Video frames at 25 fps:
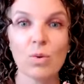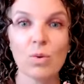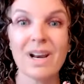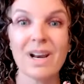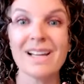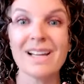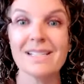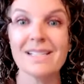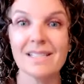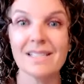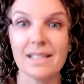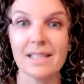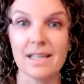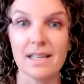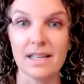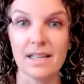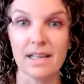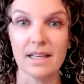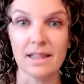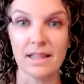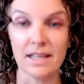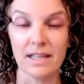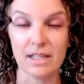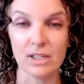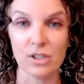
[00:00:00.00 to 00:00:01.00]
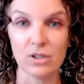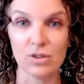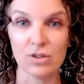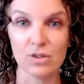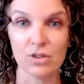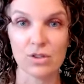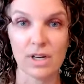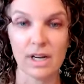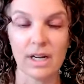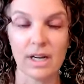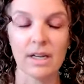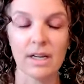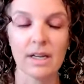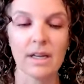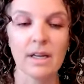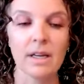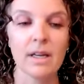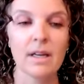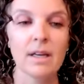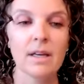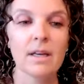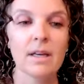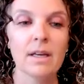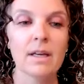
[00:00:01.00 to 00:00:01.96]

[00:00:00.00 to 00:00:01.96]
what I see in the industry.